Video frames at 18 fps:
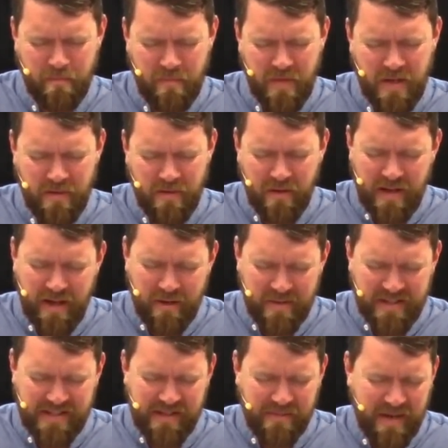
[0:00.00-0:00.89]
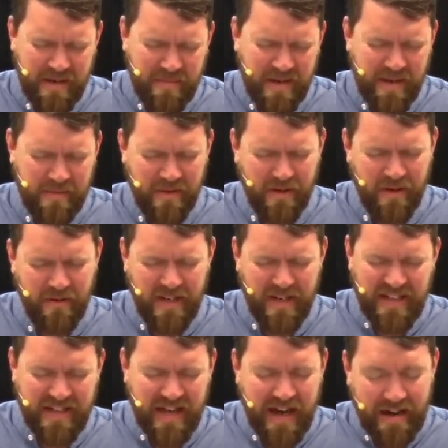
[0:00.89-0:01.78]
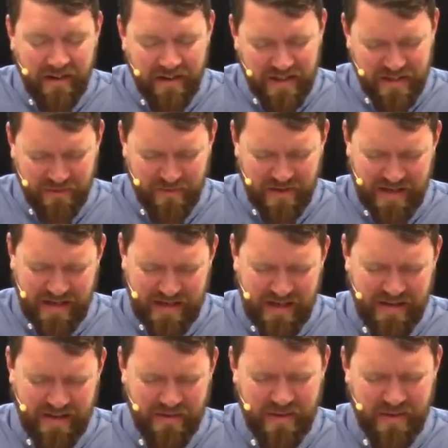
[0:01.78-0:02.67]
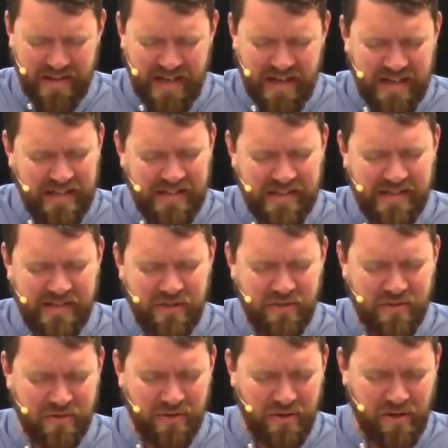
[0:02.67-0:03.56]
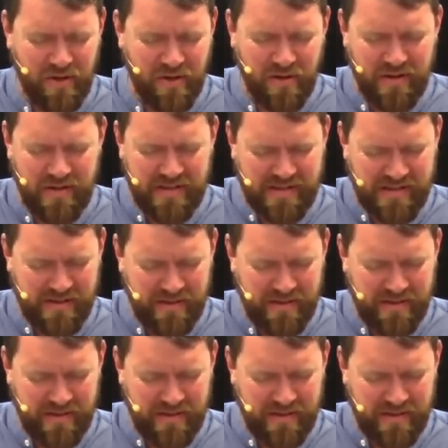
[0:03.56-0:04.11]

Lord, help us to be people who encourage one another with these truths.